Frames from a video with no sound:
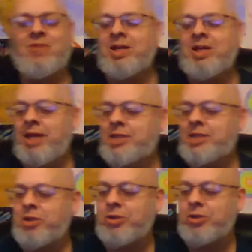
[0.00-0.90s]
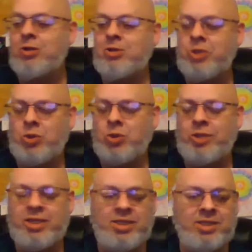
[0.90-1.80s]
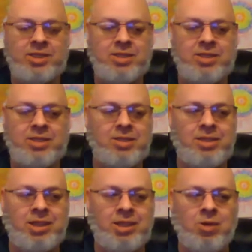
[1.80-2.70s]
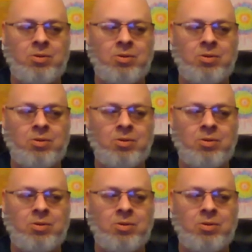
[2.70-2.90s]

an 18-year-old who is, senior